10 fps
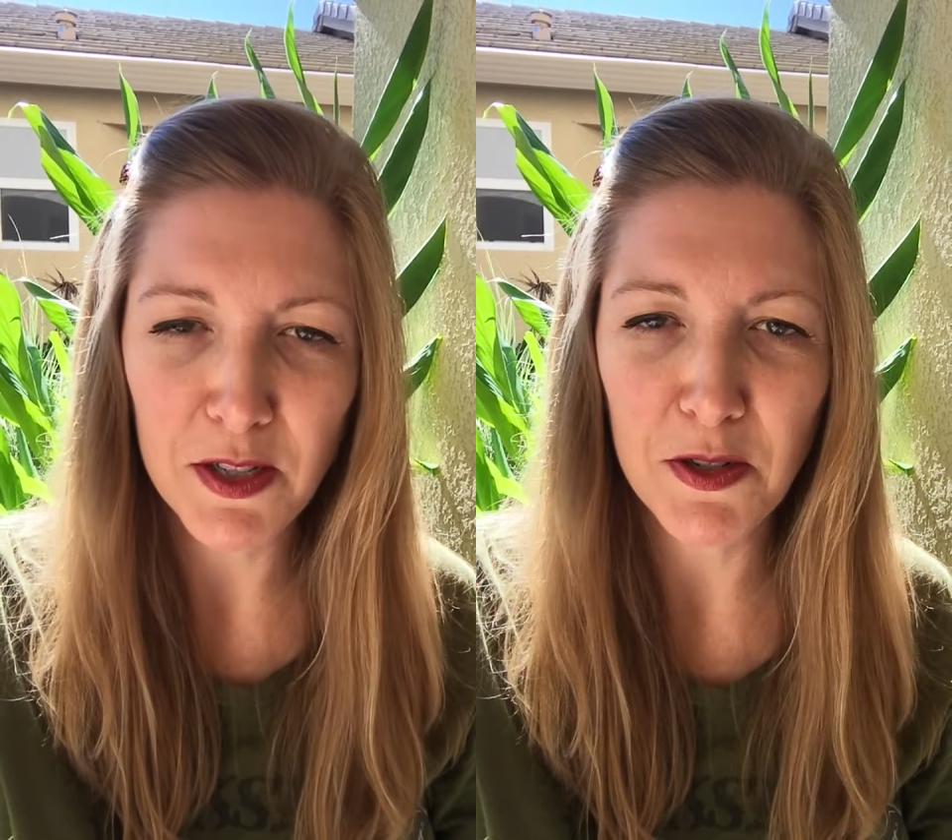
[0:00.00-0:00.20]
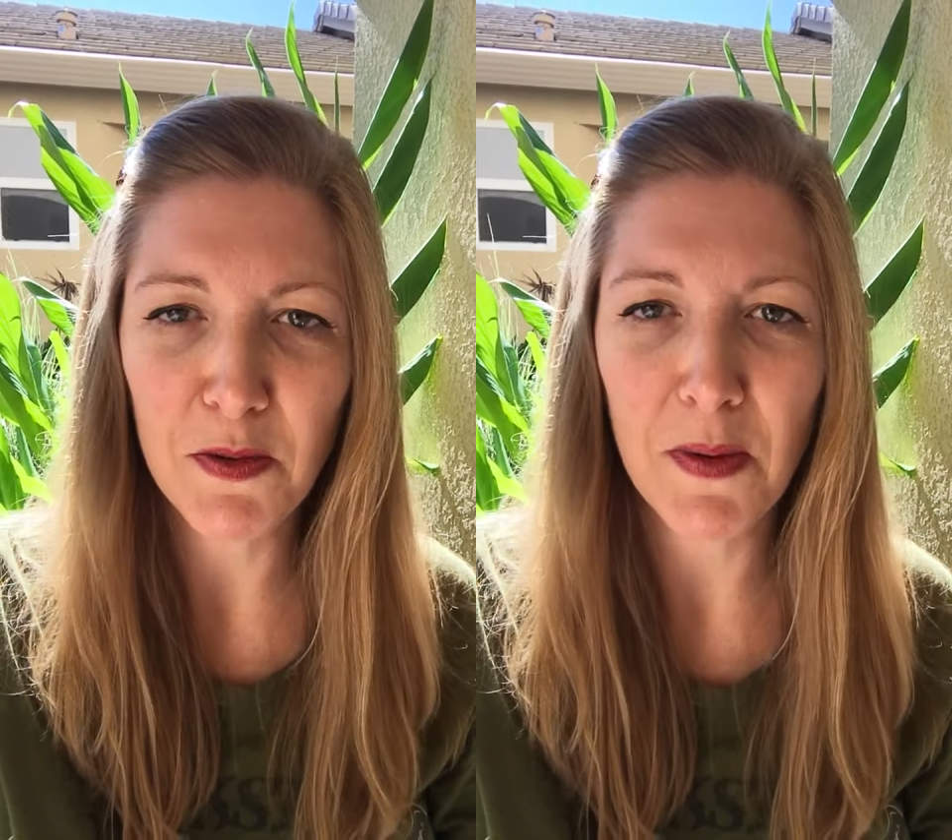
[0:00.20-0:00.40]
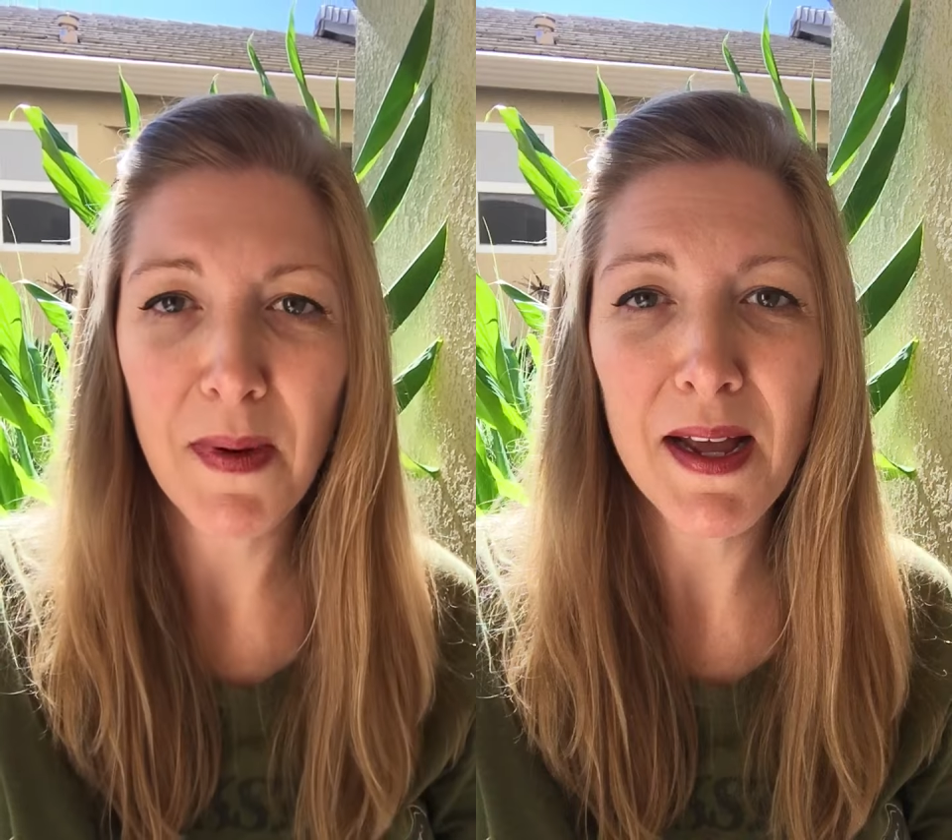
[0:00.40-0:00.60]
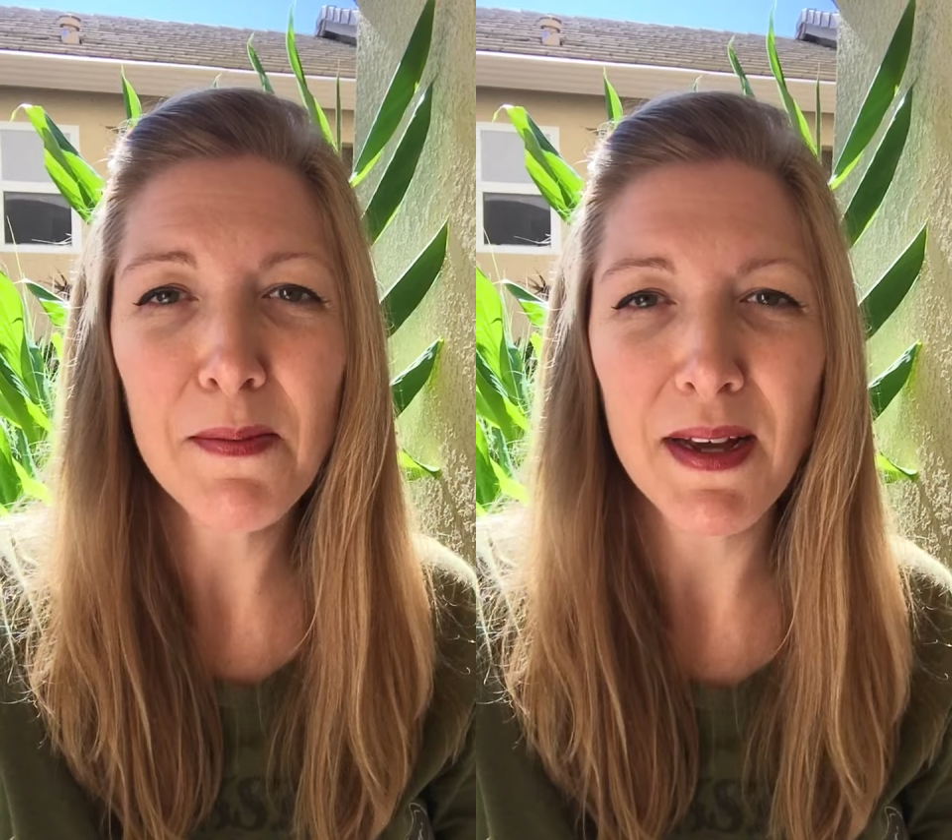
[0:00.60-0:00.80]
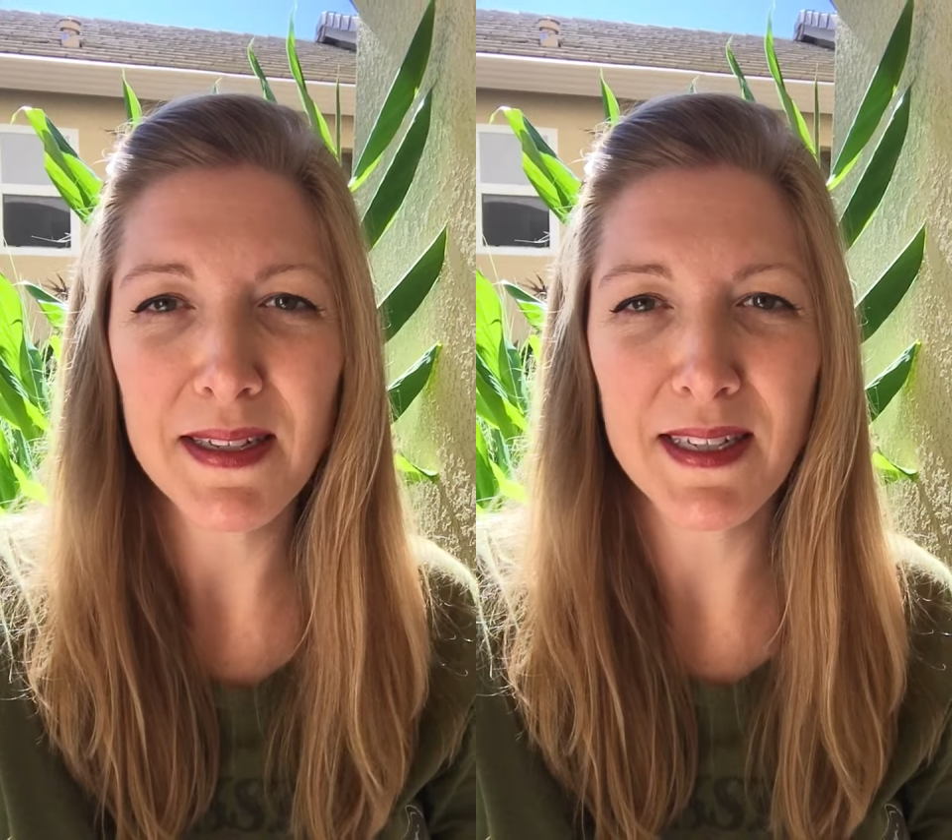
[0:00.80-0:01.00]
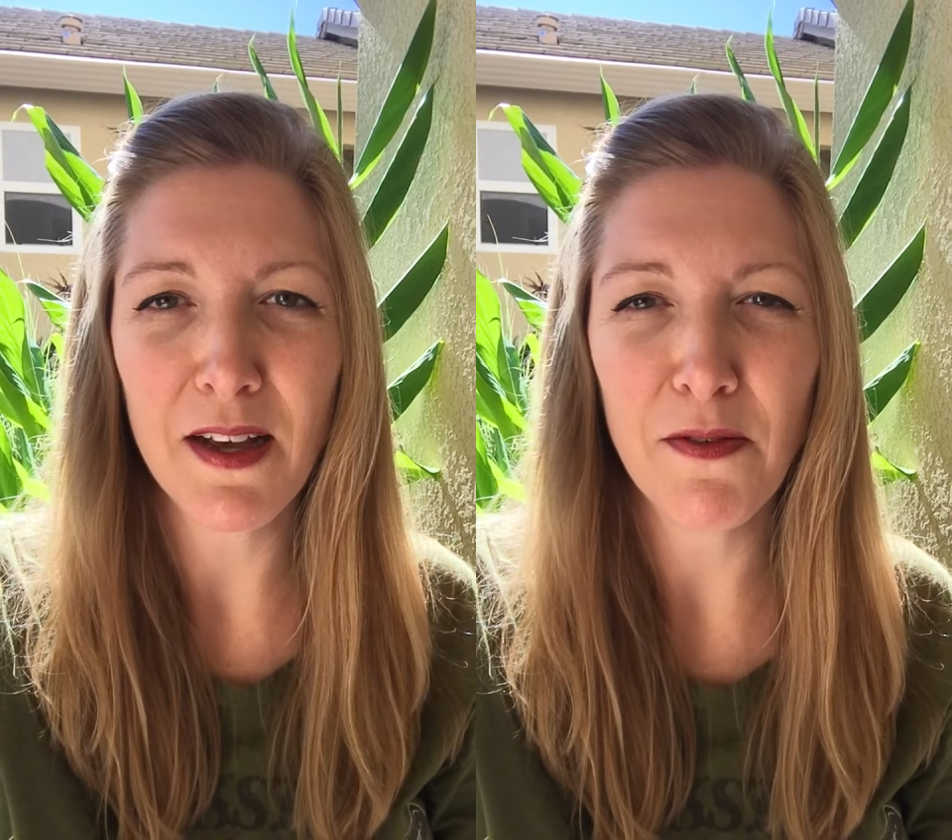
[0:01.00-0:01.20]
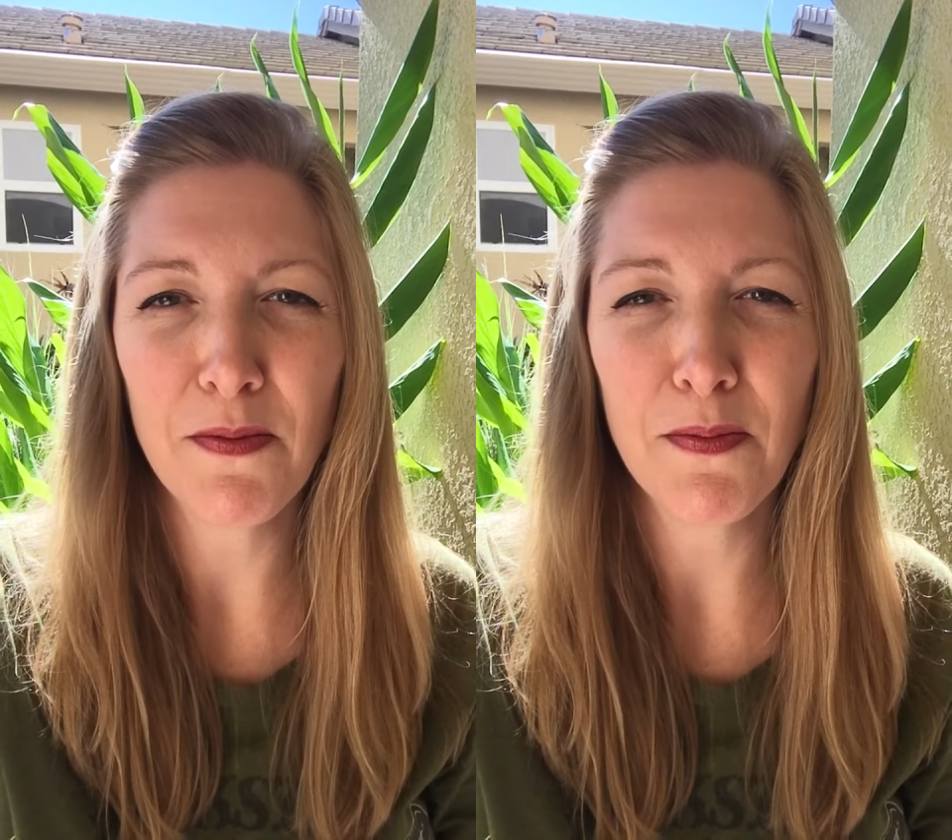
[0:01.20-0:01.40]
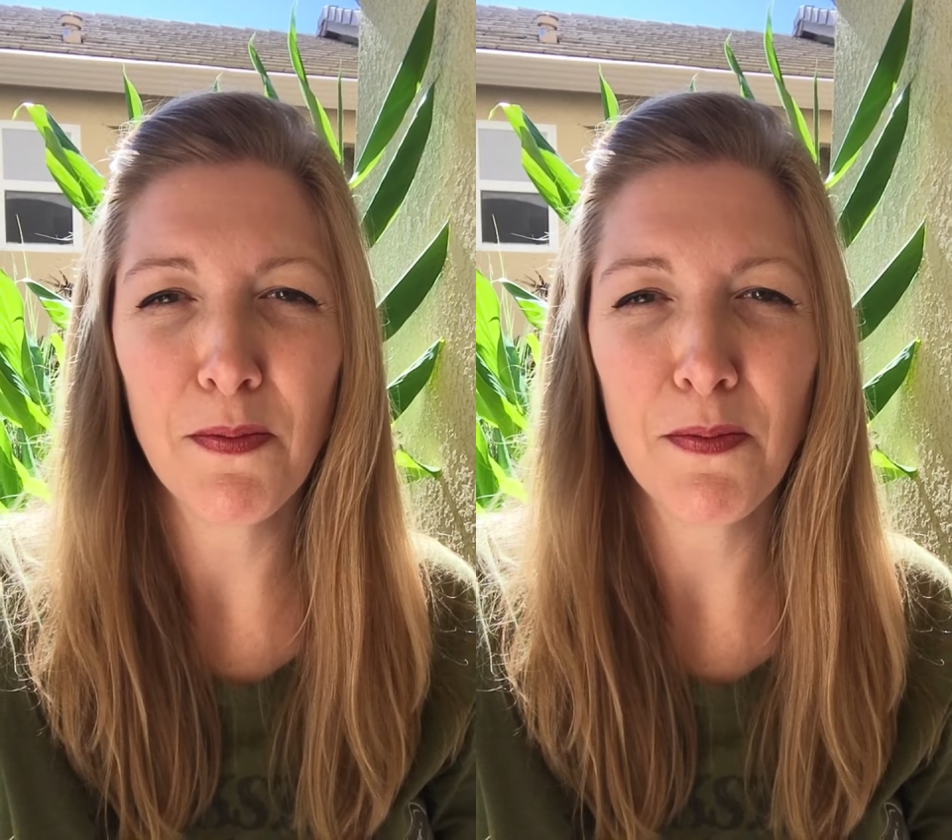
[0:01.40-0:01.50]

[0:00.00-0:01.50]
to remind myself,